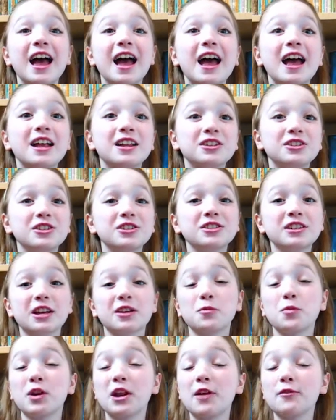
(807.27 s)
And she's
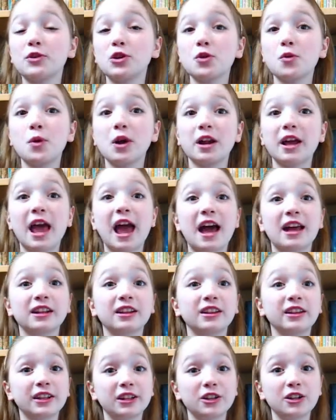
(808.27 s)
like, whenever you want to add
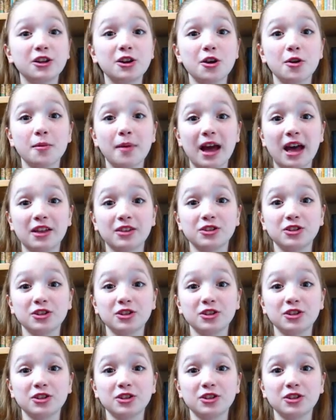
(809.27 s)
glitter to your bath,